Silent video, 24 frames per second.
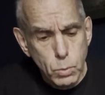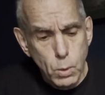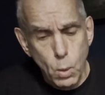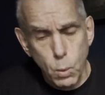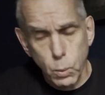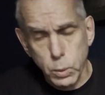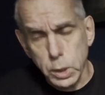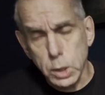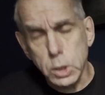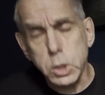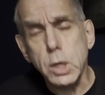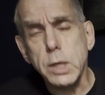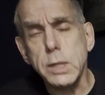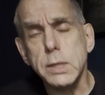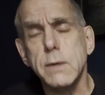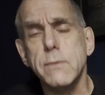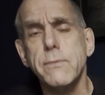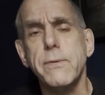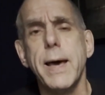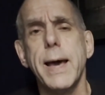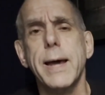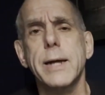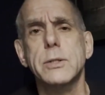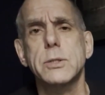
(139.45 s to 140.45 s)
When you look at the
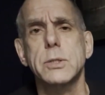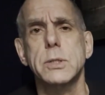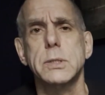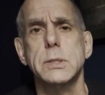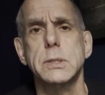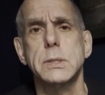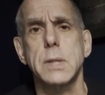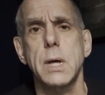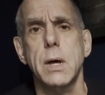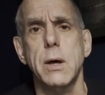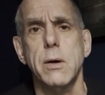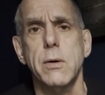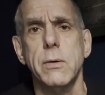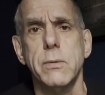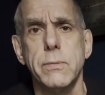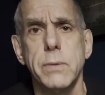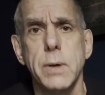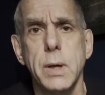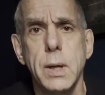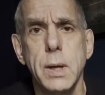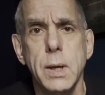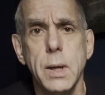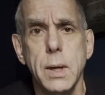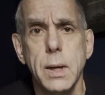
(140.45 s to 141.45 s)
factors of
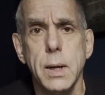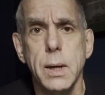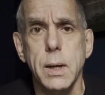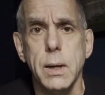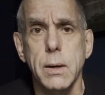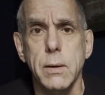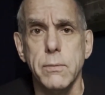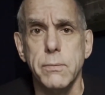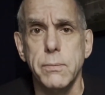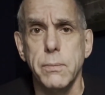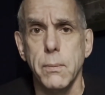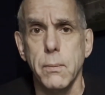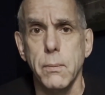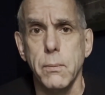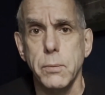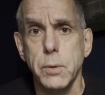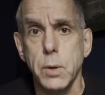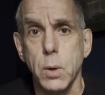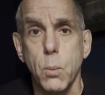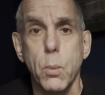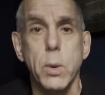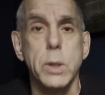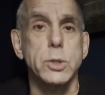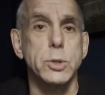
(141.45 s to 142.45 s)

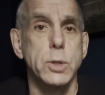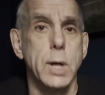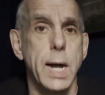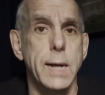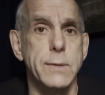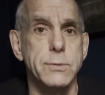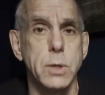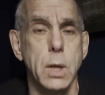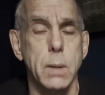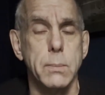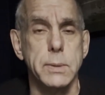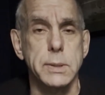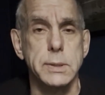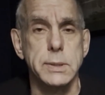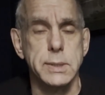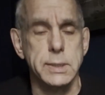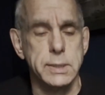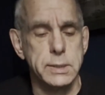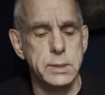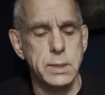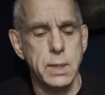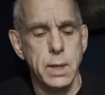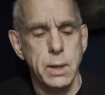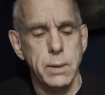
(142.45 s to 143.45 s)
what drives
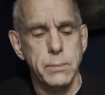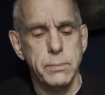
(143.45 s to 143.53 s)
homelessness,